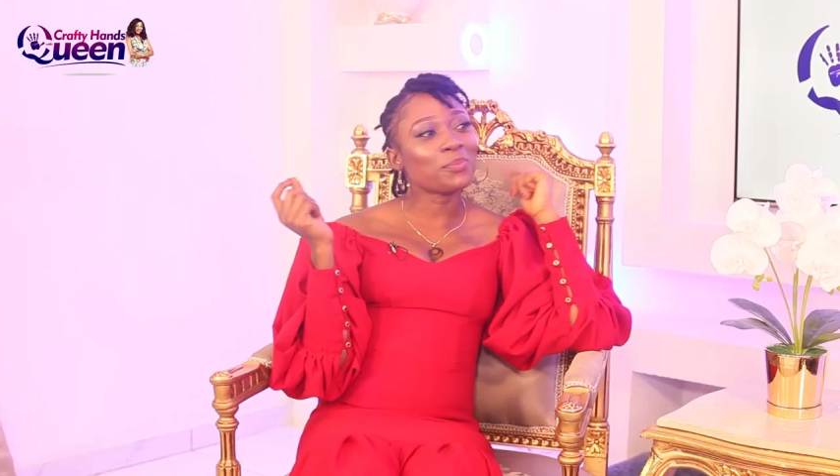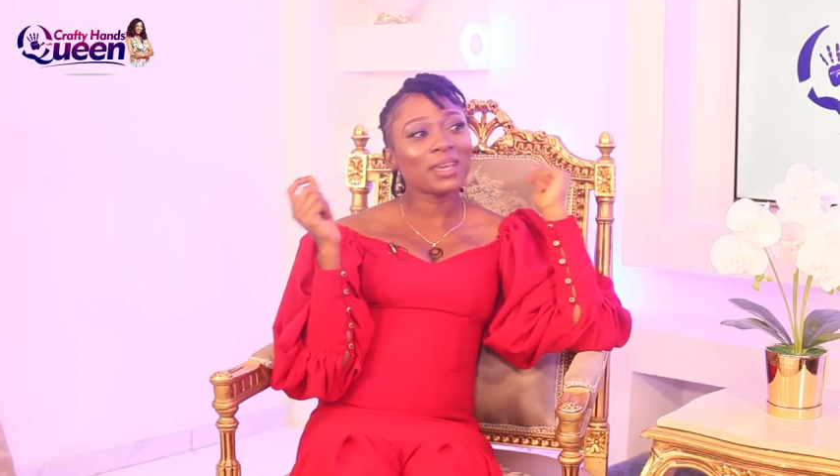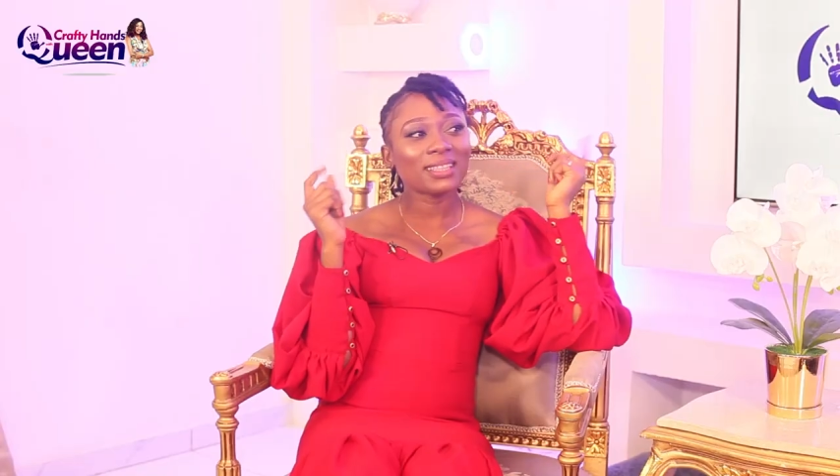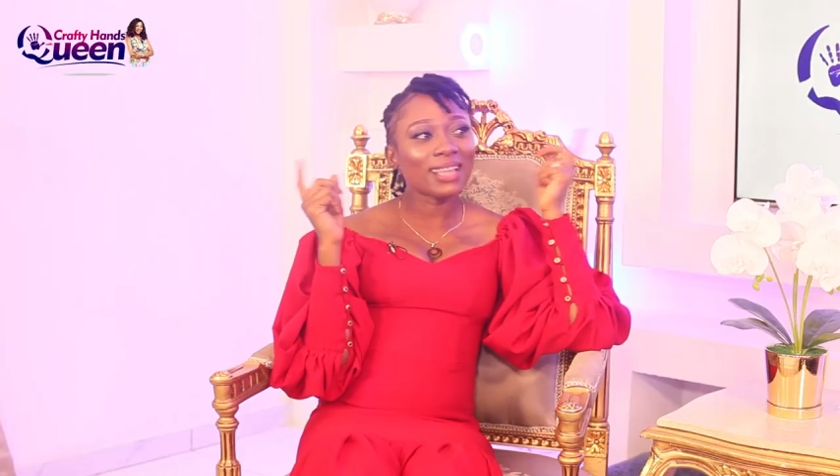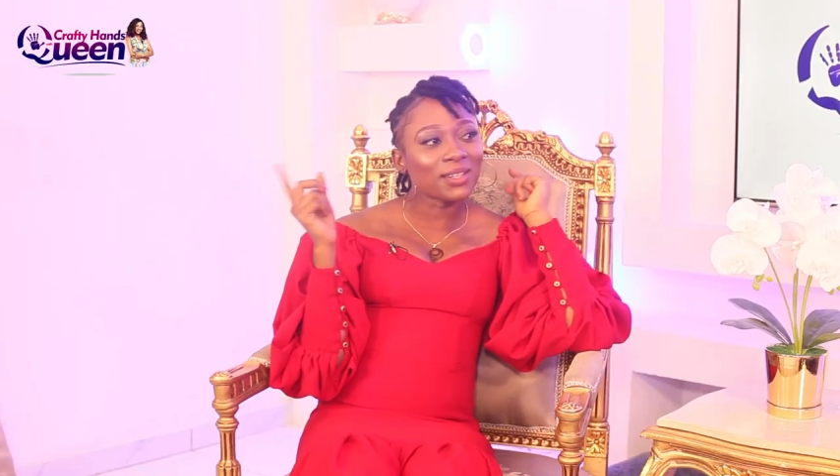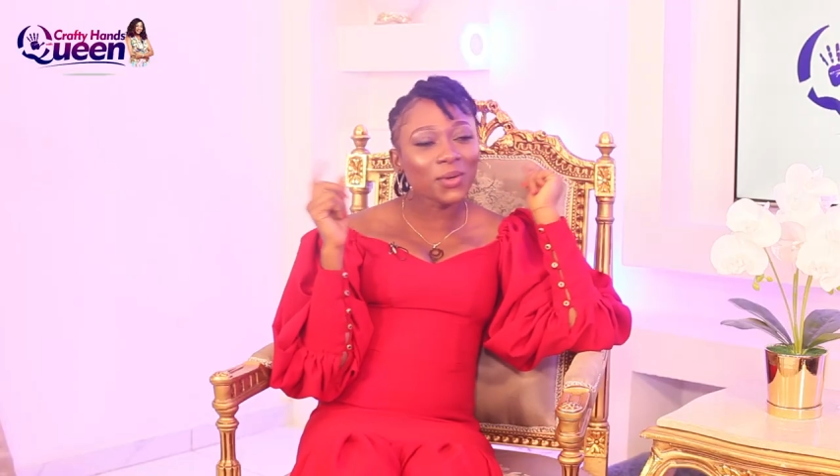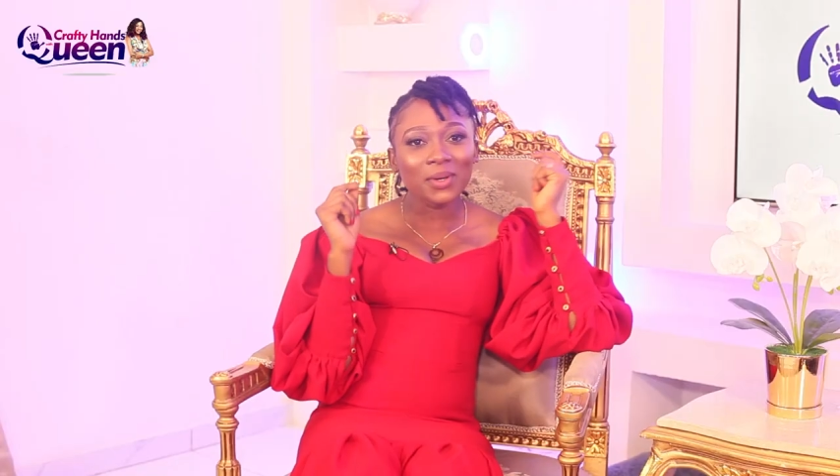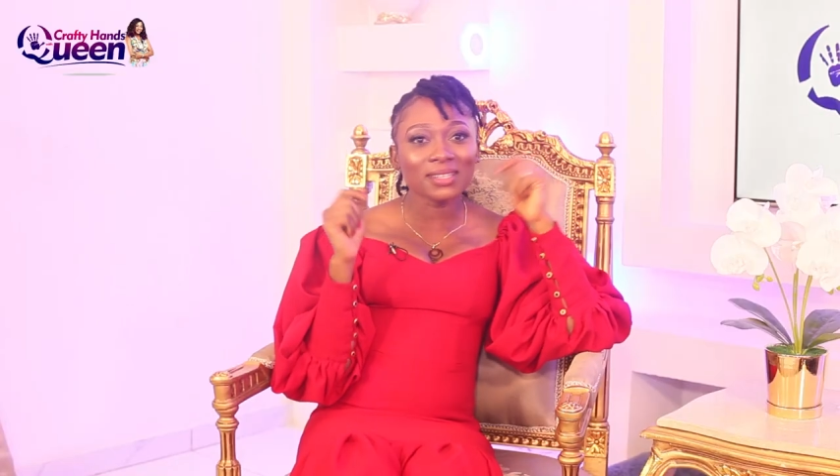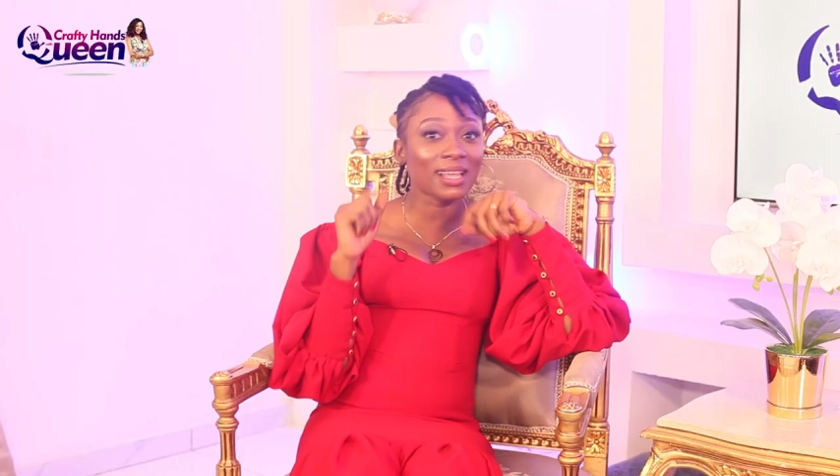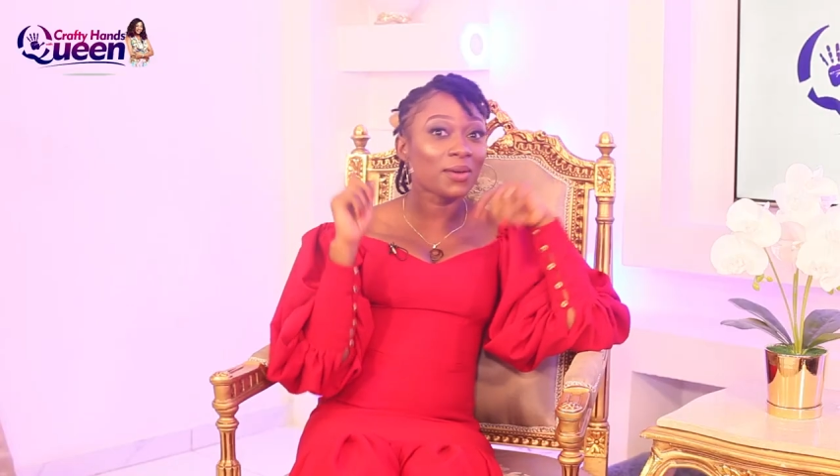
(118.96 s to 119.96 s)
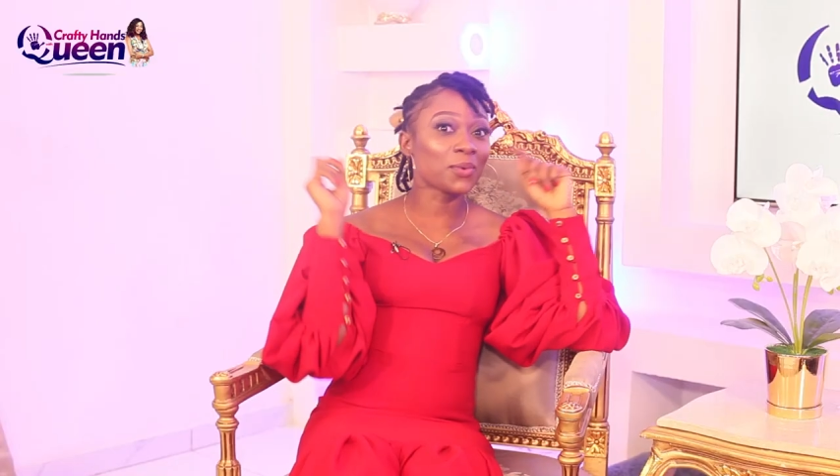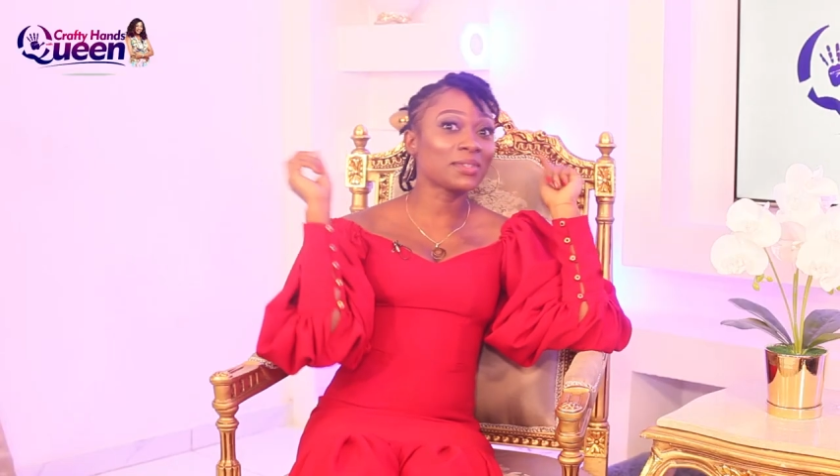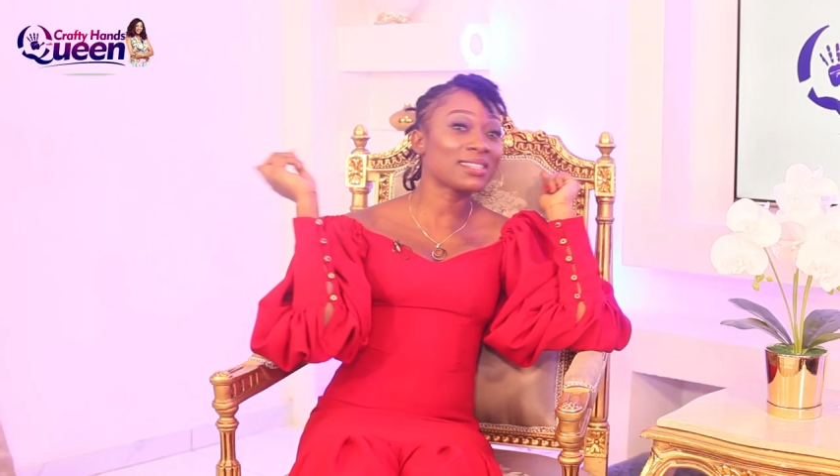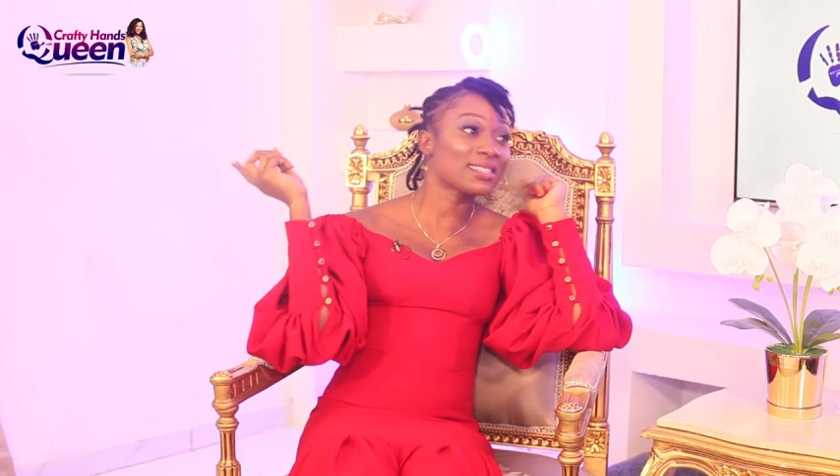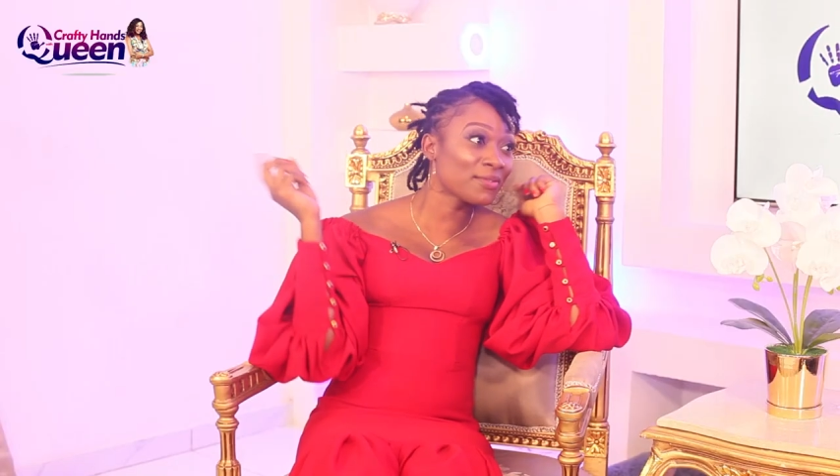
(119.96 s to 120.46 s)
make that noise like, oh,
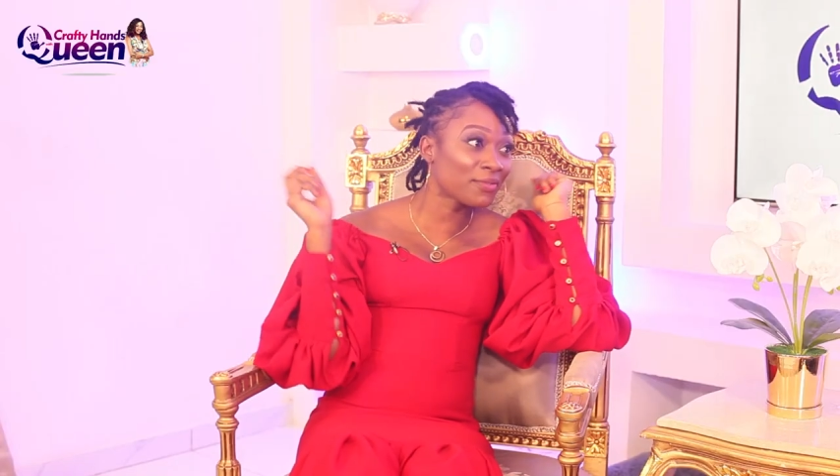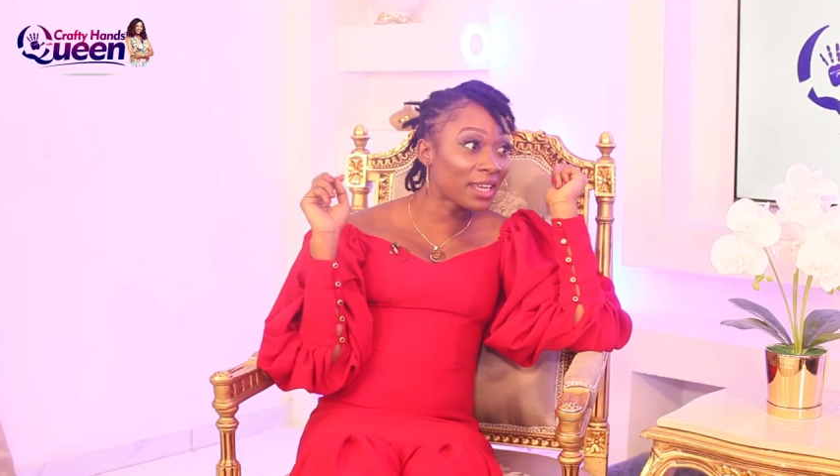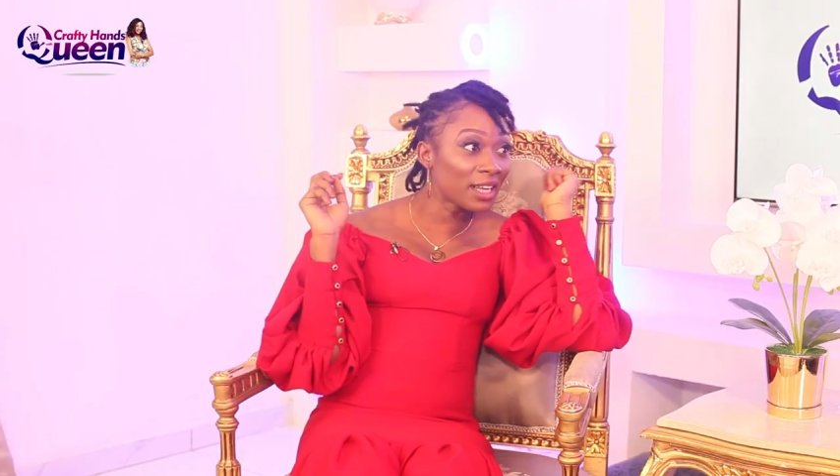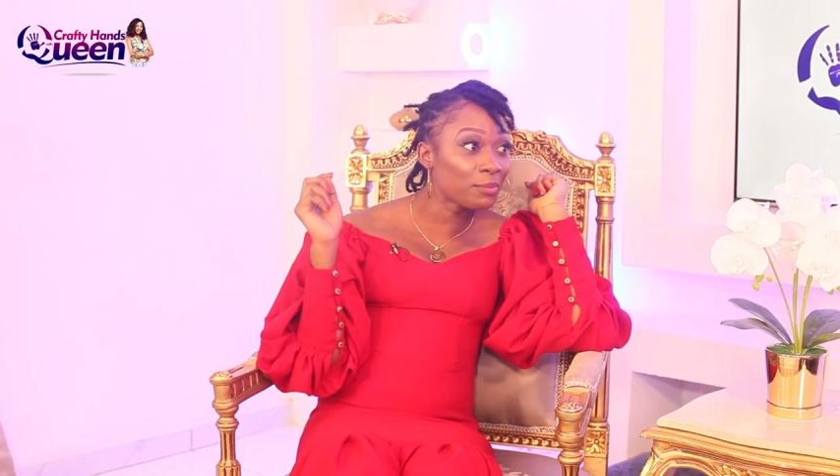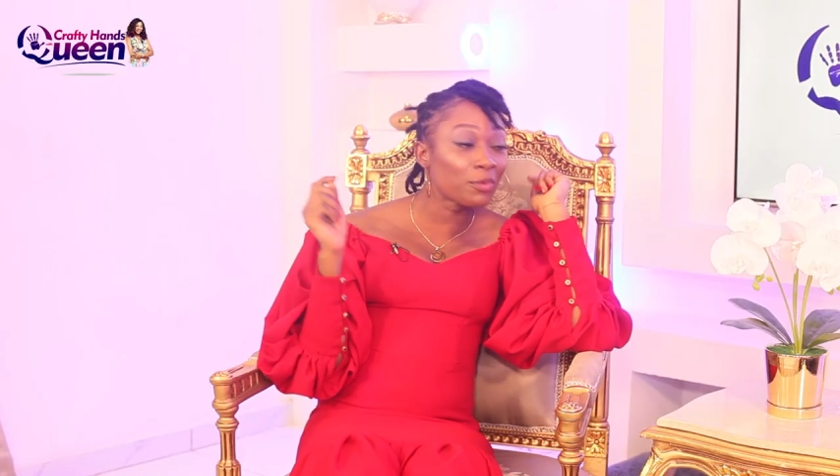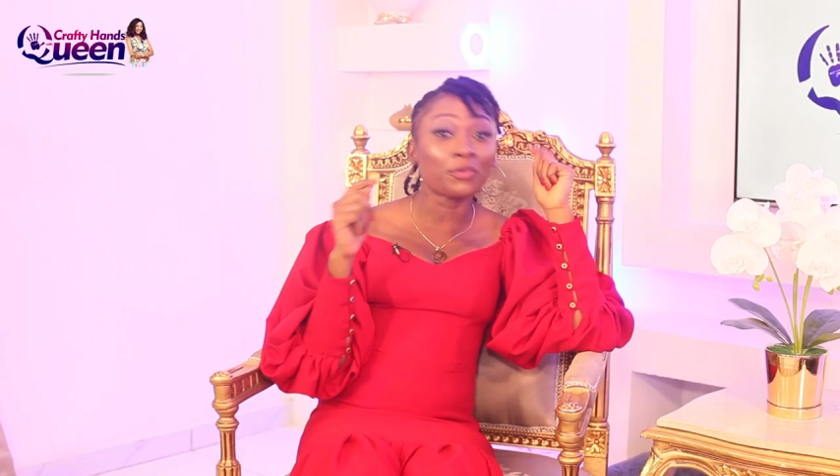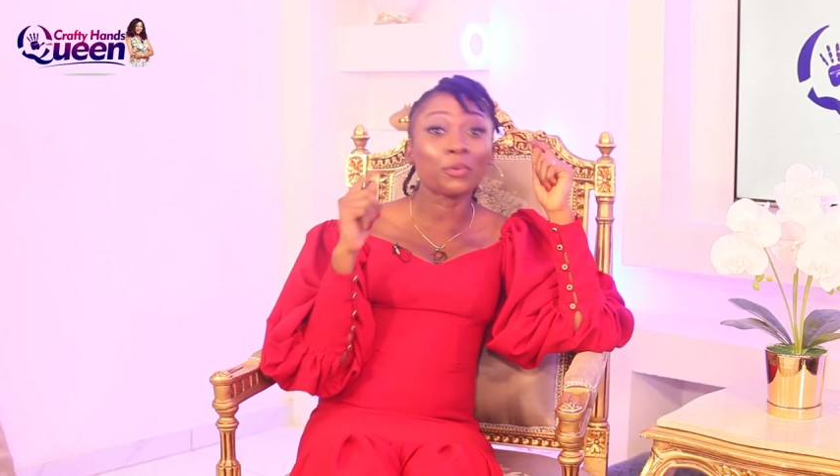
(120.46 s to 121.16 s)
this is available for